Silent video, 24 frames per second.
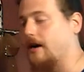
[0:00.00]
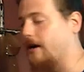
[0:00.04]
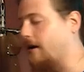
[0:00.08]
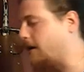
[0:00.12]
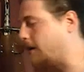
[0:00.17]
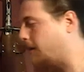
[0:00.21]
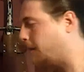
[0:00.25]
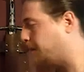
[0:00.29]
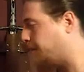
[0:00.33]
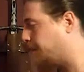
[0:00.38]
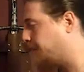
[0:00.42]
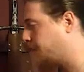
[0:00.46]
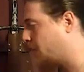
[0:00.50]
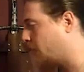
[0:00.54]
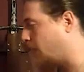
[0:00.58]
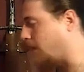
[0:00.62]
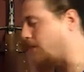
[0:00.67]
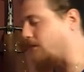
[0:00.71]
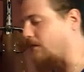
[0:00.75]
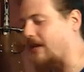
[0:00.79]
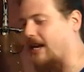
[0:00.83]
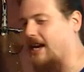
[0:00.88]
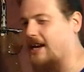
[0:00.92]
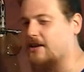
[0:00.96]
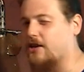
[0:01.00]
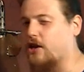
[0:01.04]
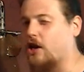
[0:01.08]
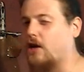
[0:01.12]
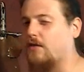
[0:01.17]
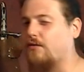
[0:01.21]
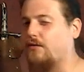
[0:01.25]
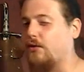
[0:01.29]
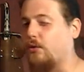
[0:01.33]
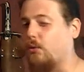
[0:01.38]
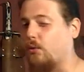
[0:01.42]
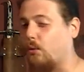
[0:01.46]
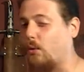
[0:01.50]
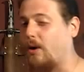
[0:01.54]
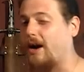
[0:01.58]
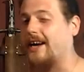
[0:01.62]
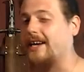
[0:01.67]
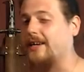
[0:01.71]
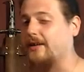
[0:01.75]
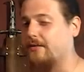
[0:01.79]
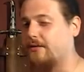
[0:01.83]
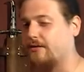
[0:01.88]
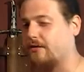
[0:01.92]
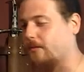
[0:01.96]
of Gandalf the
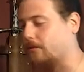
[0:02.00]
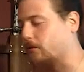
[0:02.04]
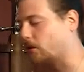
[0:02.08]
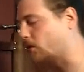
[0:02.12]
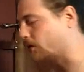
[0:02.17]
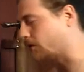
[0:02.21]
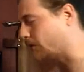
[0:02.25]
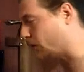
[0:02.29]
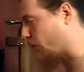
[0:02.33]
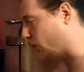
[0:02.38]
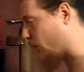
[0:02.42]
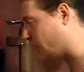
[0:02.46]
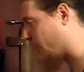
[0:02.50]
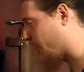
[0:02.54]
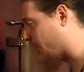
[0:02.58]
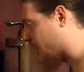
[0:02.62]
White from Lord of the